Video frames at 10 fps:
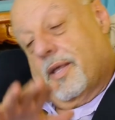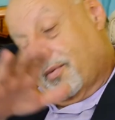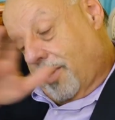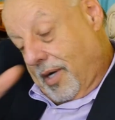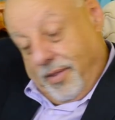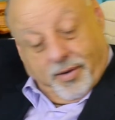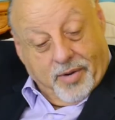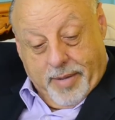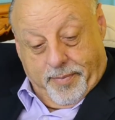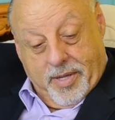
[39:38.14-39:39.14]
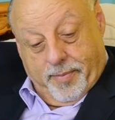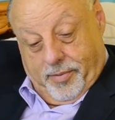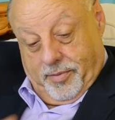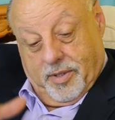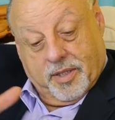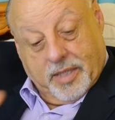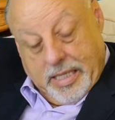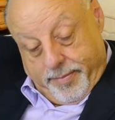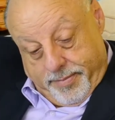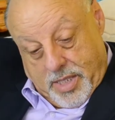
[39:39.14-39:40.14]
there were other great people the
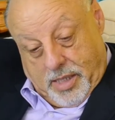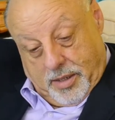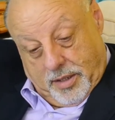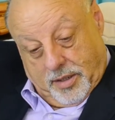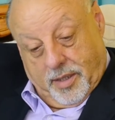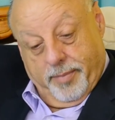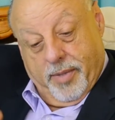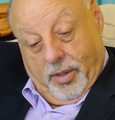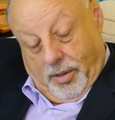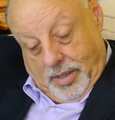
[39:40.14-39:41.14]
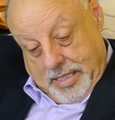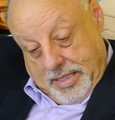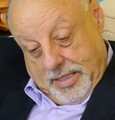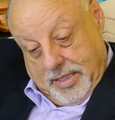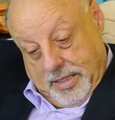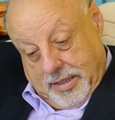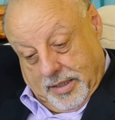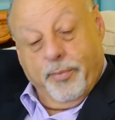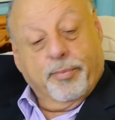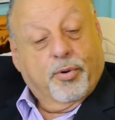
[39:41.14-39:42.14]
Skip Millers, the Miller
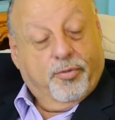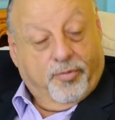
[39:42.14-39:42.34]
Londons, Boo